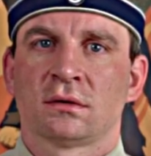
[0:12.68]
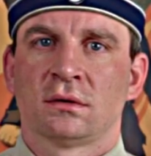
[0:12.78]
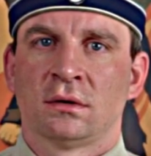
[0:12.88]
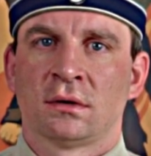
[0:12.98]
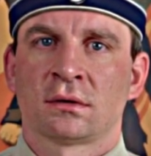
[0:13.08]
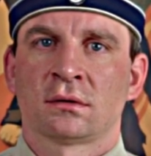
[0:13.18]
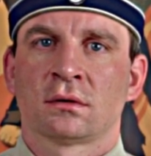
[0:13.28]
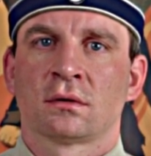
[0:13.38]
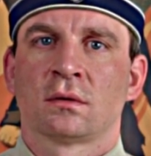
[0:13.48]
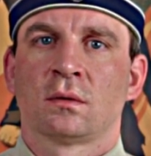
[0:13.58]
In
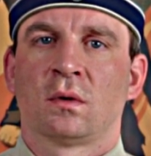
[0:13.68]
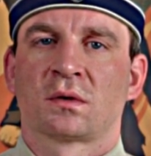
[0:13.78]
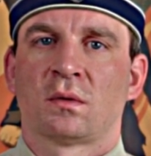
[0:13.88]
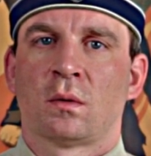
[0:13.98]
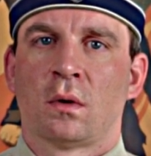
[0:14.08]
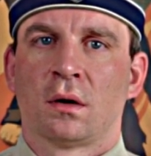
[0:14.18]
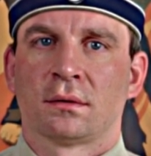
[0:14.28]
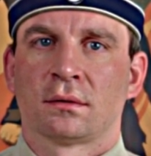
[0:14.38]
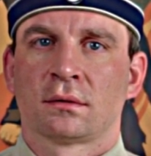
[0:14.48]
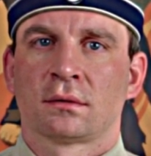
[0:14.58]
World War I,
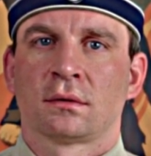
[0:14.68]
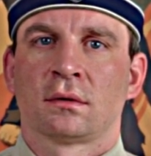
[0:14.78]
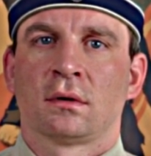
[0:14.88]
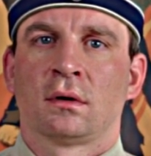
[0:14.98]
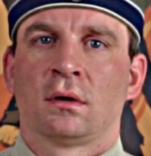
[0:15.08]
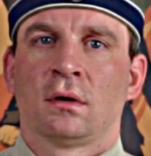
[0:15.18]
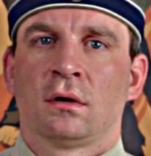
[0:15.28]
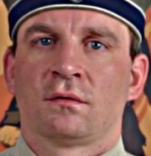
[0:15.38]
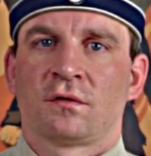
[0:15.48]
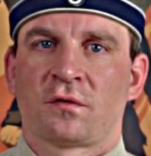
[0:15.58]

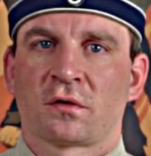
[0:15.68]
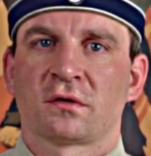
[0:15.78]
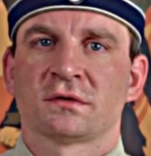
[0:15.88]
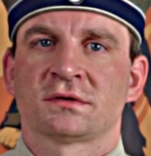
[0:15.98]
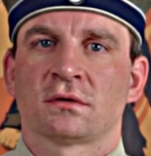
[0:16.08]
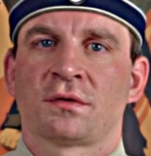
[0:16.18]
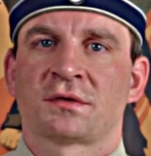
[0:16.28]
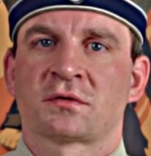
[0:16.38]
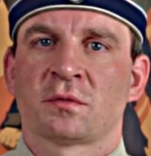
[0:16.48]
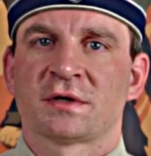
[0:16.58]
we focus on the
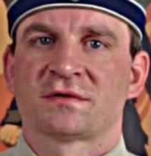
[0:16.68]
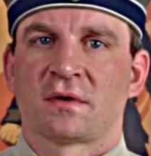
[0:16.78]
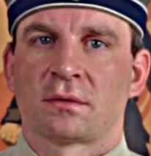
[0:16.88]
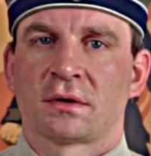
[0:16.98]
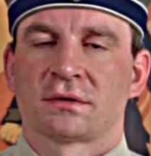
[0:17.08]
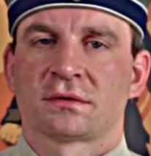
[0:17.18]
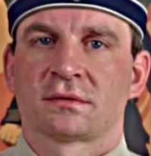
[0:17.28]
Troopers variant.